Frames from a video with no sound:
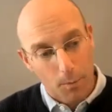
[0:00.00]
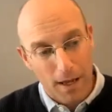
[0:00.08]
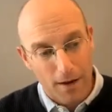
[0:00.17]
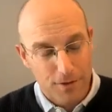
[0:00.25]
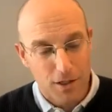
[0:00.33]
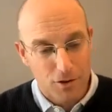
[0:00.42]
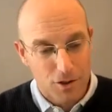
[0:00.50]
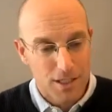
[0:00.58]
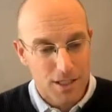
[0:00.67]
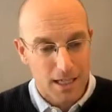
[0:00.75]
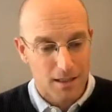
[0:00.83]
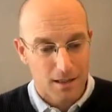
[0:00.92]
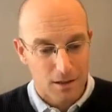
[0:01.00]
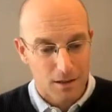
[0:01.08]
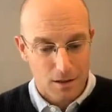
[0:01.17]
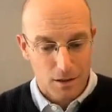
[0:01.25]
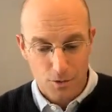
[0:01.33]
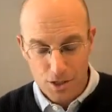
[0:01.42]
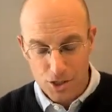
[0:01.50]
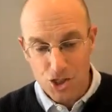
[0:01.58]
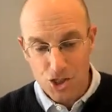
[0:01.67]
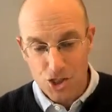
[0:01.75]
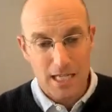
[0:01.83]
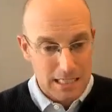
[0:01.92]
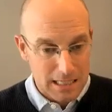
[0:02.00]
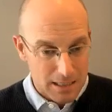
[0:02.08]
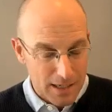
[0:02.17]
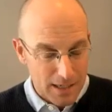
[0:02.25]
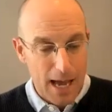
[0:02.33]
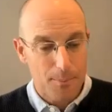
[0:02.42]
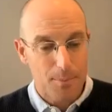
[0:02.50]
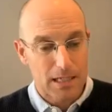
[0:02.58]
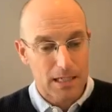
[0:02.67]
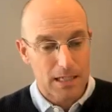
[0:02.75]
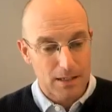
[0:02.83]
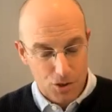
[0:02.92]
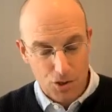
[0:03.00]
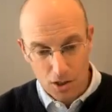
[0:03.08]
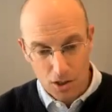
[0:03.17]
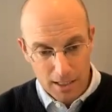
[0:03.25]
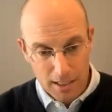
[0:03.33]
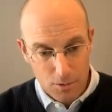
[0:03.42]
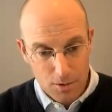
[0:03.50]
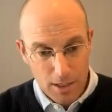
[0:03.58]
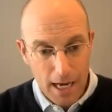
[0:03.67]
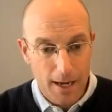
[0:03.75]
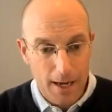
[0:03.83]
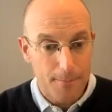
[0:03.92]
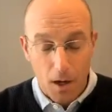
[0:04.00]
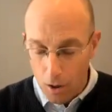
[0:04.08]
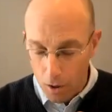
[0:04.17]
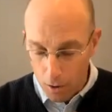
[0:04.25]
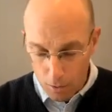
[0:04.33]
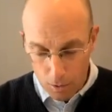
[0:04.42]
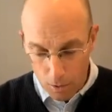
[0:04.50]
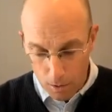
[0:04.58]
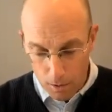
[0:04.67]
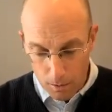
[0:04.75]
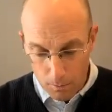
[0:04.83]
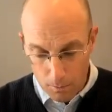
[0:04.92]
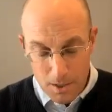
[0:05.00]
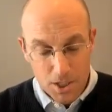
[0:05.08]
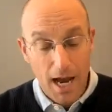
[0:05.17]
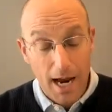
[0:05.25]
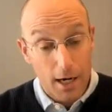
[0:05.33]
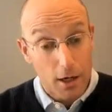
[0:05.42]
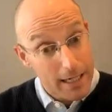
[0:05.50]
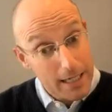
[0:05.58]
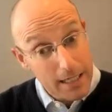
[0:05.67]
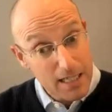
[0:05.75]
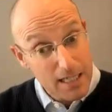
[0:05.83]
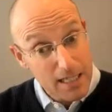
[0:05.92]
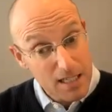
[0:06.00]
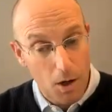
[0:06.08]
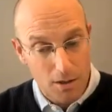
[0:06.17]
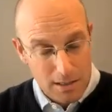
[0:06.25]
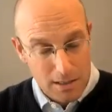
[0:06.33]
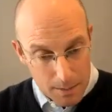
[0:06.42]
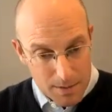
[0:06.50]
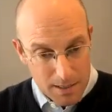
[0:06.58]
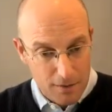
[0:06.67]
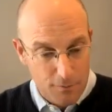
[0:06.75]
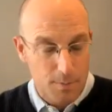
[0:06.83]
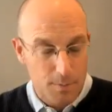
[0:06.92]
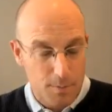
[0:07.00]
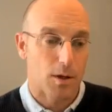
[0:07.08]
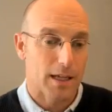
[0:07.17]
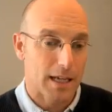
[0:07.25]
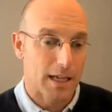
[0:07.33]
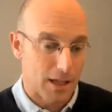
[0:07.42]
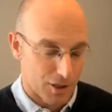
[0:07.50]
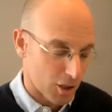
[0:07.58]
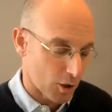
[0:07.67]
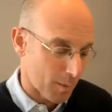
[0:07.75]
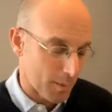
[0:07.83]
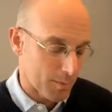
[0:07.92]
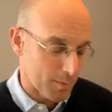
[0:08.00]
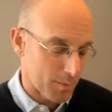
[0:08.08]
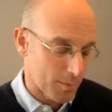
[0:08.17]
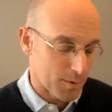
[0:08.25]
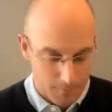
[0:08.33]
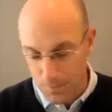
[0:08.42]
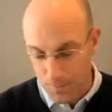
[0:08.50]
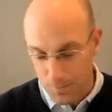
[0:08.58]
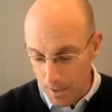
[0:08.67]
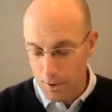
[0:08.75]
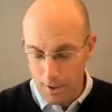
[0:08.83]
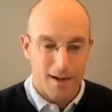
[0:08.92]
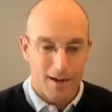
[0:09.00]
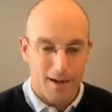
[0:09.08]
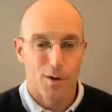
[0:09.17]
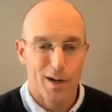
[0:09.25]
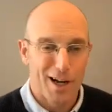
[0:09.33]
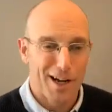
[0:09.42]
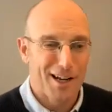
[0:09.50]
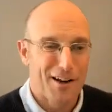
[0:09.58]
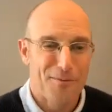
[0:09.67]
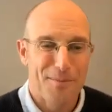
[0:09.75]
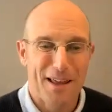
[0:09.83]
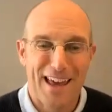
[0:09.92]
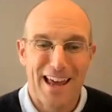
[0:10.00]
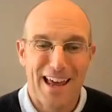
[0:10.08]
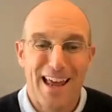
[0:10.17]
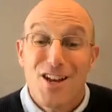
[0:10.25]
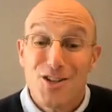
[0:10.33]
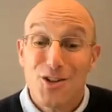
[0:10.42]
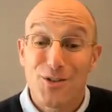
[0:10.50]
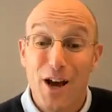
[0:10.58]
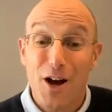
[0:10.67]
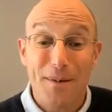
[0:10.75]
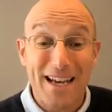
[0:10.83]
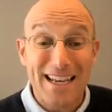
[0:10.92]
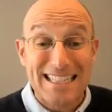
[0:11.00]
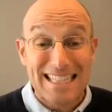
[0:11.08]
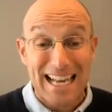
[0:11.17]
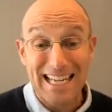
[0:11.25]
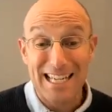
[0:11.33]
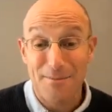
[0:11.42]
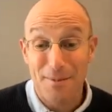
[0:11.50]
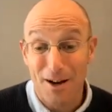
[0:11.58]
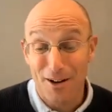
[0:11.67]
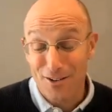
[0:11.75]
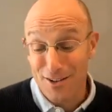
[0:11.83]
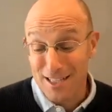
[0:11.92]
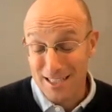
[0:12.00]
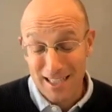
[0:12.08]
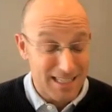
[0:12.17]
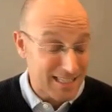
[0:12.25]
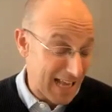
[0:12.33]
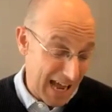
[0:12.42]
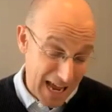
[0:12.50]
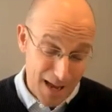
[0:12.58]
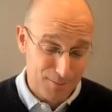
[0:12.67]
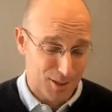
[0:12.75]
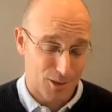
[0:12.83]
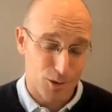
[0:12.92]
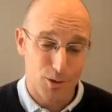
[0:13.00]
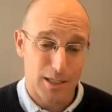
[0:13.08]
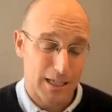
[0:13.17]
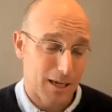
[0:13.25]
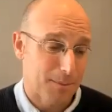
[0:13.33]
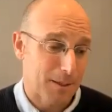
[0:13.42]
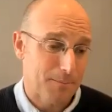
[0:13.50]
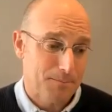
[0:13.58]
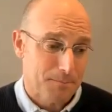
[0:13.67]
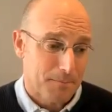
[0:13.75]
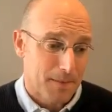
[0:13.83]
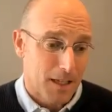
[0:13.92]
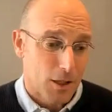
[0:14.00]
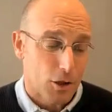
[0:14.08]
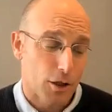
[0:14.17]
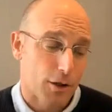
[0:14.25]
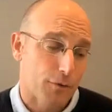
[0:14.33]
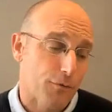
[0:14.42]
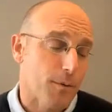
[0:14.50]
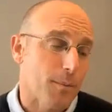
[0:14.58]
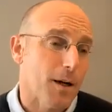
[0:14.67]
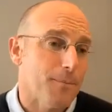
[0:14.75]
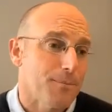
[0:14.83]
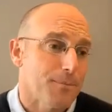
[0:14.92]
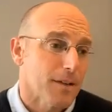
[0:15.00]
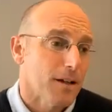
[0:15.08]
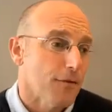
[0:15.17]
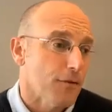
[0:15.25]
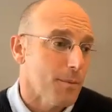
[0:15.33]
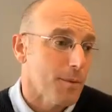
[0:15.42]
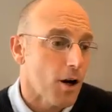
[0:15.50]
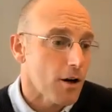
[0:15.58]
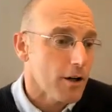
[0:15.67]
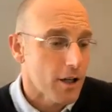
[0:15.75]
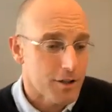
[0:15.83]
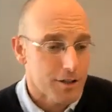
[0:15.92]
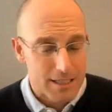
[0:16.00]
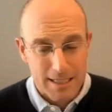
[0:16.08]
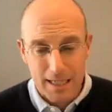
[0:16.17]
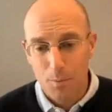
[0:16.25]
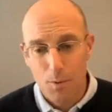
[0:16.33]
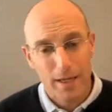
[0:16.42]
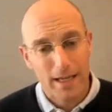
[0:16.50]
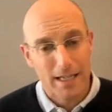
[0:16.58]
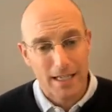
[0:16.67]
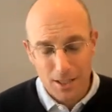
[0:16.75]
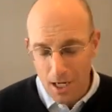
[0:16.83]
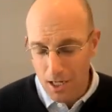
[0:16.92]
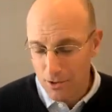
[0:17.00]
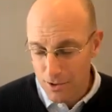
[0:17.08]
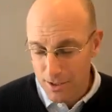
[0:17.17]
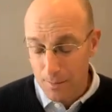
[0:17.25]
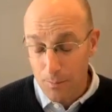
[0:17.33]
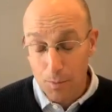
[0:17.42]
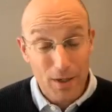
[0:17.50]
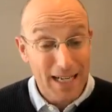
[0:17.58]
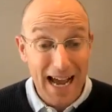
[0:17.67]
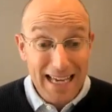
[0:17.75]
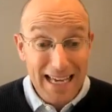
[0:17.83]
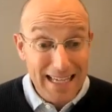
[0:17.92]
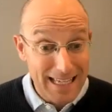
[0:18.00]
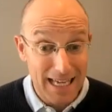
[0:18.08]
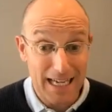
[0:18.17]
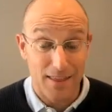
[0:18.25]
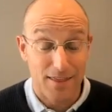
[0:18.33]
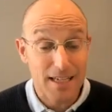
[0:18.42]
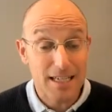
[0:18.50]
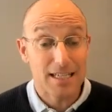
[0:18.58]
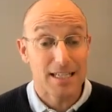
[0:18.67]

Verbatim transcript: But we have to understand, you know, the chances of it happening if you start a keto diet are, are much higher in a small subset of people and not the general population. But all right, I've went on enough about that. So now am I excited about these studies? Absolutely. I mean, look, from a from a cardiologist standpoint and a doctor standpoint, I get it.